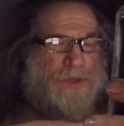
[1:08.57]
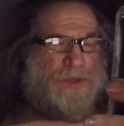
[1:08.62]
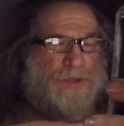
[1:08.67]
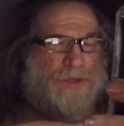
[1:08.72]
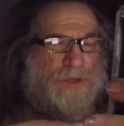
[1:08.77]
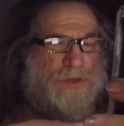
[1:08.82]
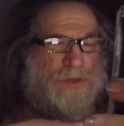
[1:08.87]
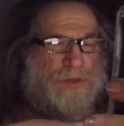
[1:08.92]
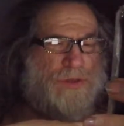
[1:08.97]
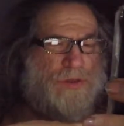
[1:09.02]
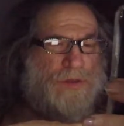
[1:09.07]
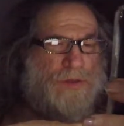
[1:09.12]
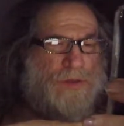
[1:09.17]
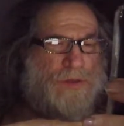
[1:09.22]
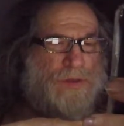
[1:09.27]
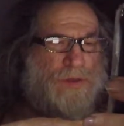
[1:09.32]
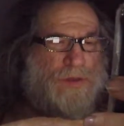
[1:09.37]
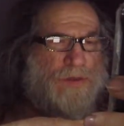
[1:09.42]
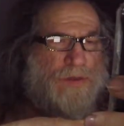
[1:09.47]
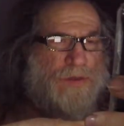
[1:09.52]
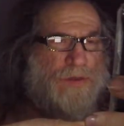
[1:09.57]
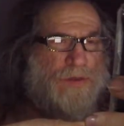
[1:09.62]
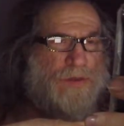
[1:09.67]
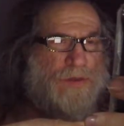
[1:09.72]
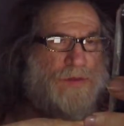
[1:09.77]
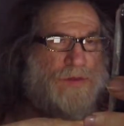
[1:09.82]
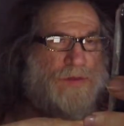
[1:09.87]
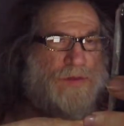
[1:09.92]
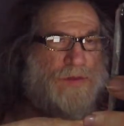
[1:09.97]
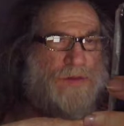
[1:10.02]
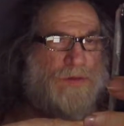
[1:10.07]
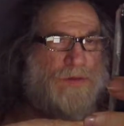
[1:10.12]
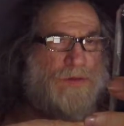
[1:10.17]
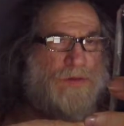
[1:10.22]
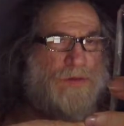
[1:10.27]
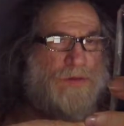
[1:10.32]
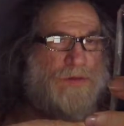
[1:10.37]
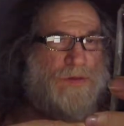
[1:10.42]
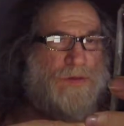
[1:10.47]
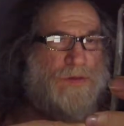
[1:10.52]

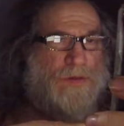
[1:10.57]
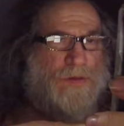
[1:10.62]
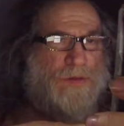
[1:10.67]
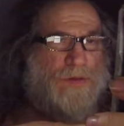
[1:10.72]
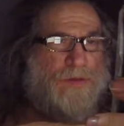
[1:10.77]
[no speech]